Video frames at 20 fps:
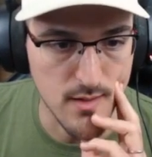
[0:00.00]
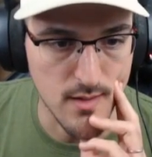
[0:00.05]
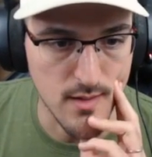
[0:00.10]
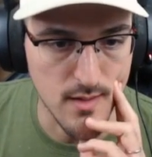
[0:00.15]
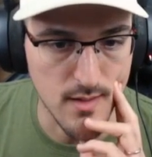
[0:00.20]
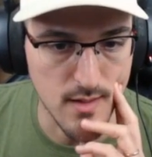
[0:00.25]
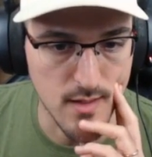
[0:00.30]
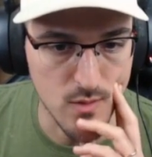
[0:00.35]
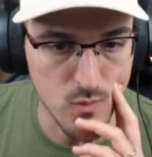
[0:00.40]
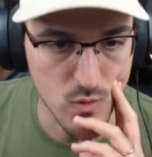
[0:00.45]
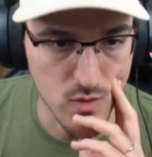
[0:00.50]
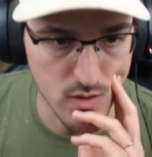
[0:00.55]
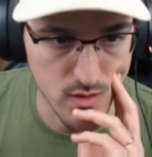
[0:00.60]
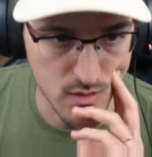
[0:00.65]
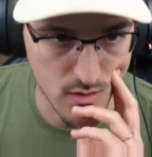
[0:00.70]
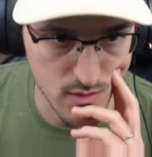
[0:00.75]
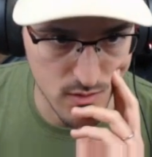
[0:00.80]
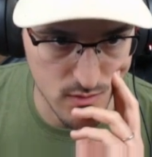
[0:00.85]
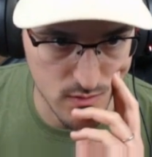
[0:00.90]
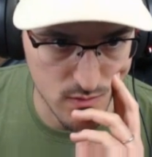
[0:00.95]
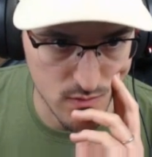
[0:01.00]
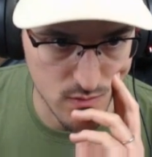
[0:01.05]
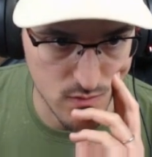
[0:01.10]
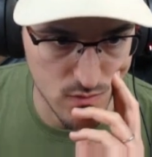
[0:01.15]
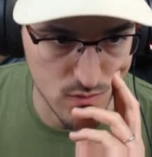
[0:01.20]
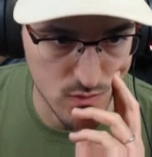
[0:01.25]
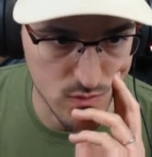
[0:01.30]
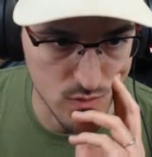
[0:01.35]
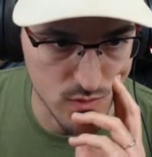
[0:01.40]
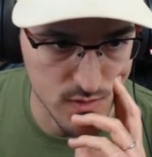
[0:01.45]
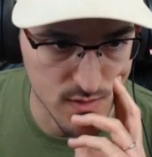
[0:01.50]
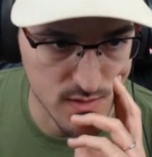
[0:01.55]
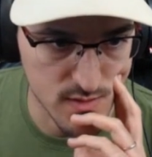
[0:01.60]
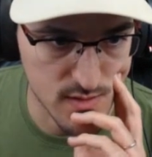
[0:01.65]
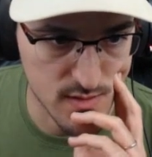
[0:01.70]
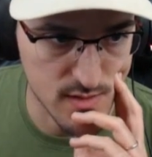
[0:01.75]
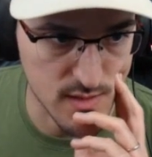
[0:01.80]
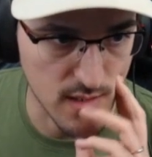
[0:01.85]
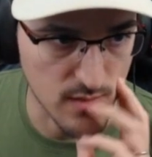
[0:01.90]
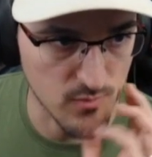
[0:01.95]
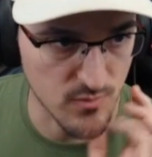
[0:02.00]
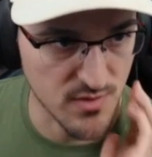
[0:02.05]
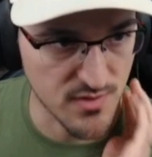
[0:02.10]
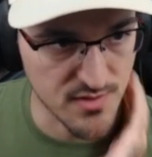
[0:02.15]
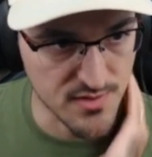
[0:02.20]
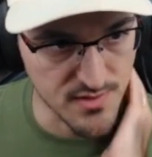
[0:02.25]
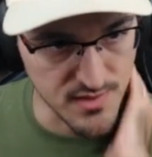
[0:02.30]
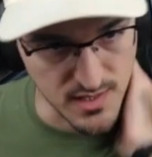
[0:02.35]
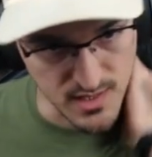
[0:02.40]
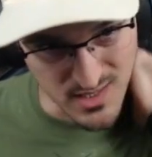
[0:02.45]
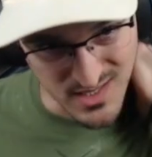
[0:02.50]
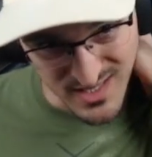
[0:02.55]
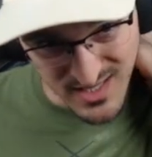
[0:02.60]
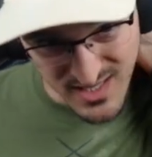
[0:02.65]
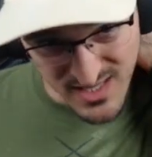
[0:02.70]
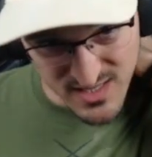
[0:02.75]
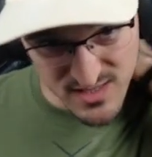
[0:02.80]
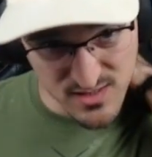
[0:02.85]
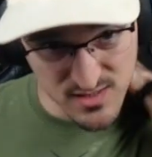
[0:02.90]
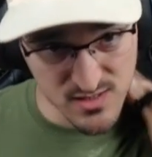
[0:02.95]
and we're gonna do the same thing, I guess.